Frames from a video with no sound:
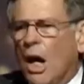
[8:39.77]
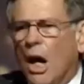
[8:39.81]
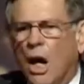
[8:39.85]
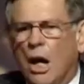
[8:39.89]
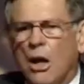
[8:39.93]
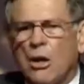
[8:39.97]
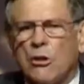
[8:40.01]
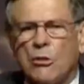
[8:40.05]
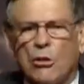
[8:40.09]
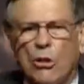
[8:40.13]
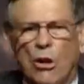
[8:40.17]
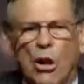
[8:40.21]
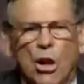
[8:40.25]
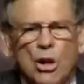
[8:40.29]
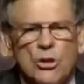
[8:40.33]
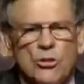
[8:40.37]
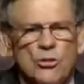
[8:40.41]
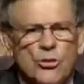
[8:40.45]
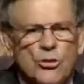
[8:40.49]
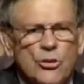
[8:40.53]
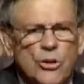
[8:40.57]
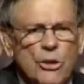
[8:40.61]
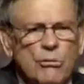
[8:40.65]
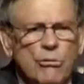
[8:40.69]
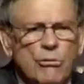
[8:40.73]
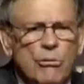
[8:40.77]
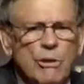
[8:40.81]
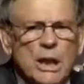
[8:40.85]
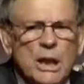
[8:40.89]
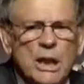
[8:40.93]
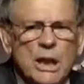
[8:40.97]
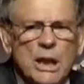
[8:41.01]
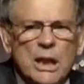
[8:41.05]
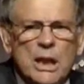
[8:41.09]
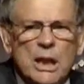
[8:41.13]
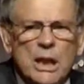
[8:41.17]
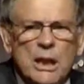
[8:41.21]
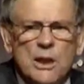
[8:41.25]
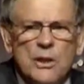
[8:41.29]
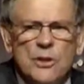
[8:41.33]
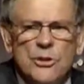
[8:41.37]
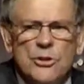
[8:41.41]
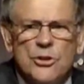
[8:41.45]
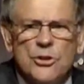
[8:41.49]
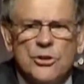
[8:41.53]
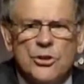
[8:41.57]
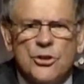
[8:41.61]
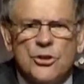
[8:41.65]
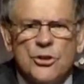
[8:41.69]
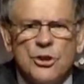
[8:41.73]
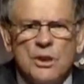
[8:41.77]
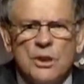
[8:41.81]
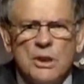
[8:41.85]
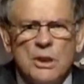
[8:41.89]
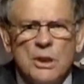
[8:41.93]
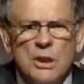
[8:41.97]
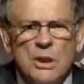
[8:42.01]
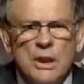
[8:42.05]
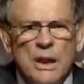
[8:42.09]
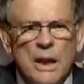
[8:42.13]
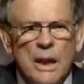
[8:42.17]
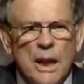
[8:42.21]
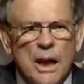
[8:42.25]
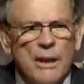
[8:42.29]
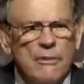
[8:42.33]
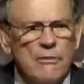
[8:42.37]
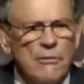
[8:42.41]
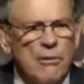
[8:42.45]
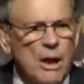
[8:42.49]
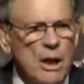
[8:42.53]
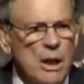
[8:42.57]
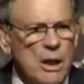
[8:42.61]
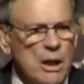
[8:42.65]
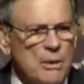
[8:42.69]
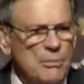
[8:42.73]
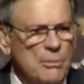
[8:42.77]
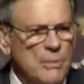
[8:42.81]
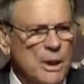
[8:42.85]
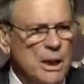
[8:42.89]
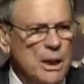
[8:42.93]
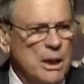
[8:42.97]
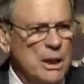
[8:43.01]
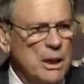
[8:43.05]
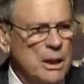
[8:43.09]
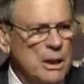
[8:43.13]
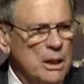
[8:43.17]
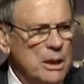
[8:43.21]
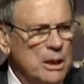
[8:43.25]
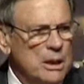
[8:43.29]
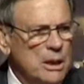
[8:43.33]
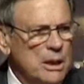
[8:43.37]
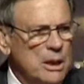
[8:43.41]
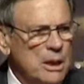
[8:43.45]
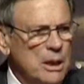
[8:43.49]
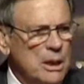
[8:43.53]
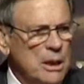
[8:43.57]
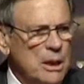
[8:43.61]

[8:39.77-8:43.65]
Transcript: across the reeds at Runnymede.